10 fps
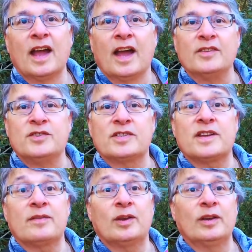And just
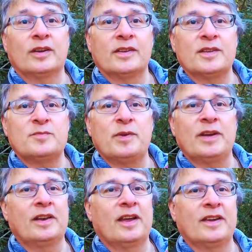have a look at this bit
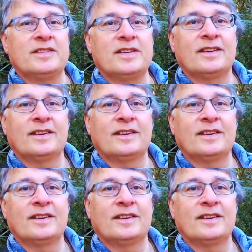of light.